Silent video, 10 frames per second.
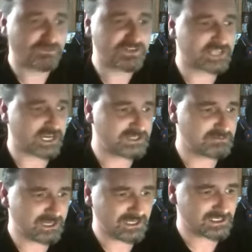off the side,
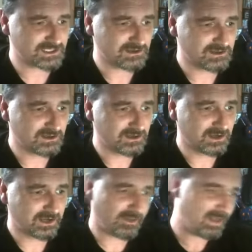please.
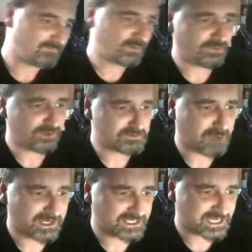And I'll have one of those
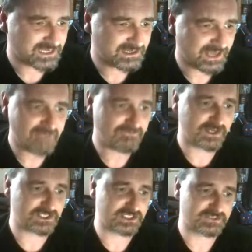pine-scented air
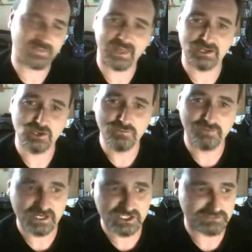fresheners for that new
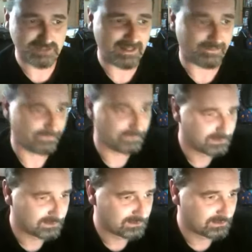vag smell.
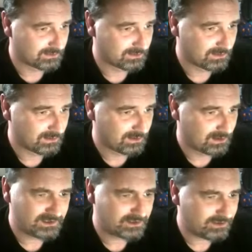
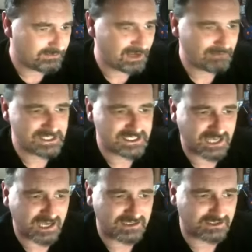And don't even get me
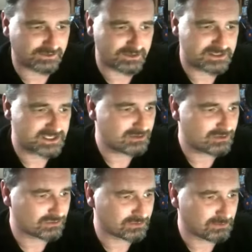started on those
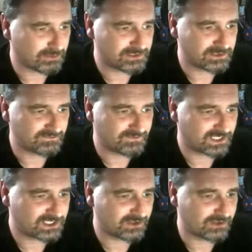so-called appointed
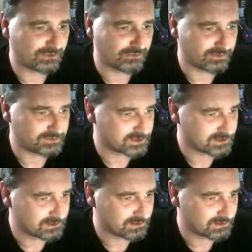fashion gurus.